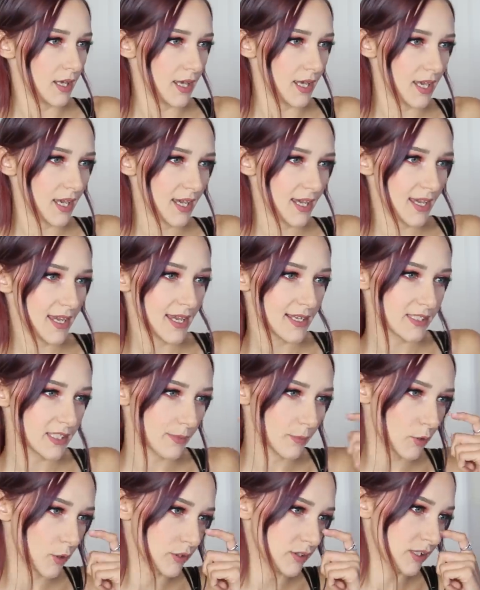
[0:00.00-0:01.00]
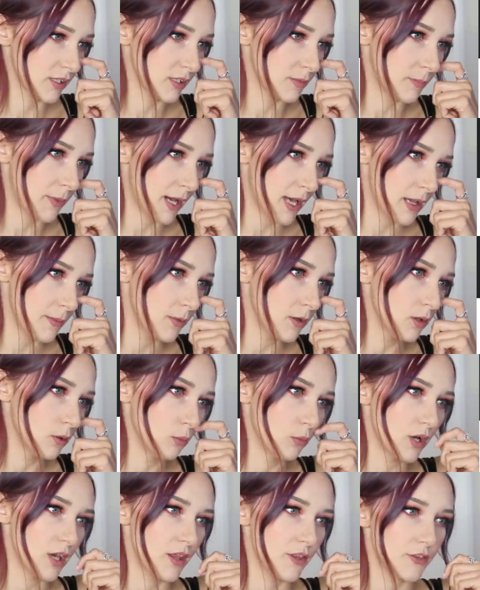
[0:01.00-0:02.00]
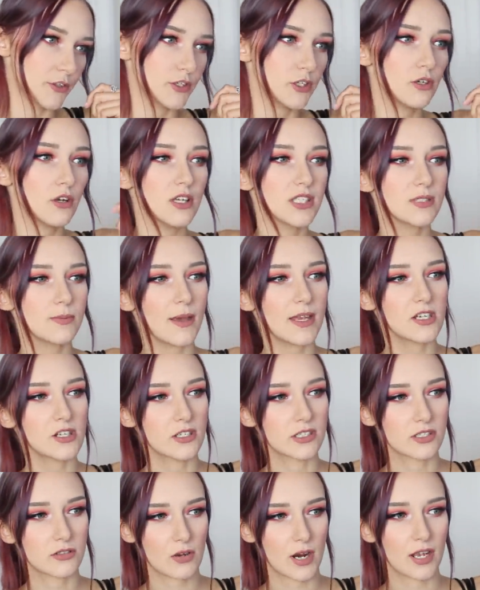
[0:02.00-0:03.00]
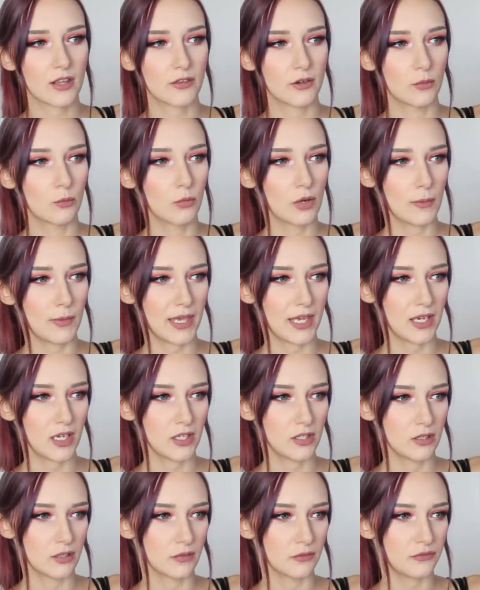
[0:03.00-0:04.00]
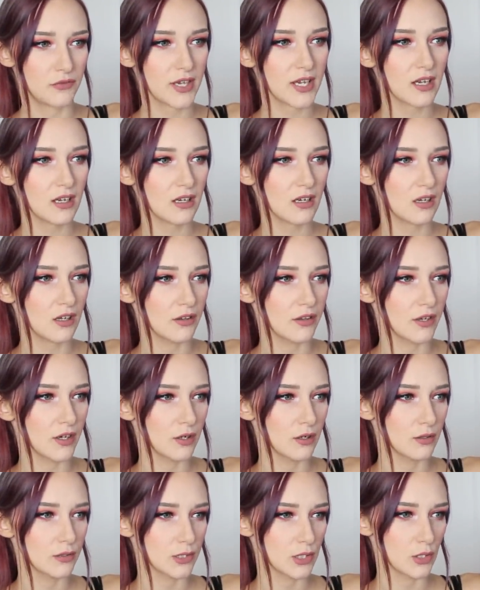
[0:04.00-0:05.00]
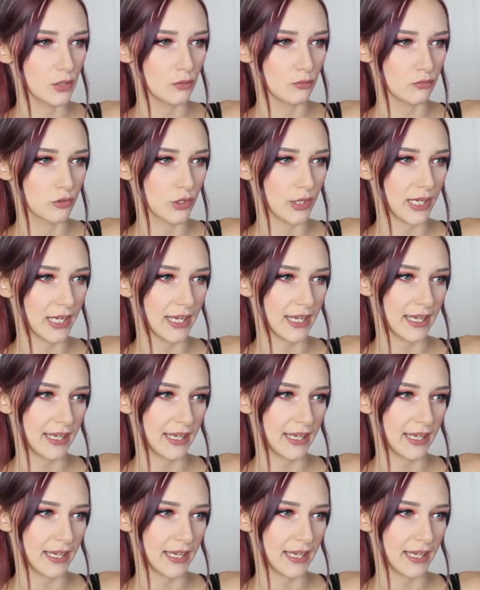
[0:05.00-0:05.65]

Here he ends up quoting the Bible with, Do not spend your strength on women, your vigour on those who ruin